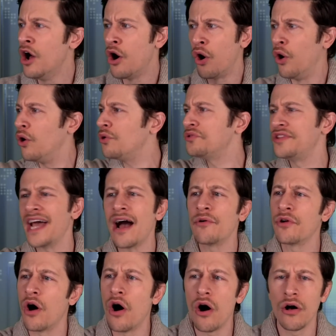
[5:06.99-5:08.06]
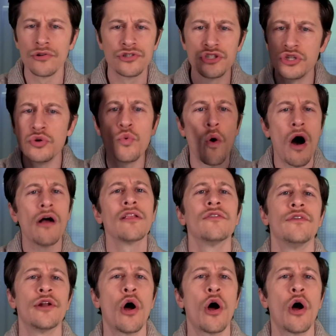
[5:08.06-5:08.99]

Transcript: Hold town halls, do all all of it,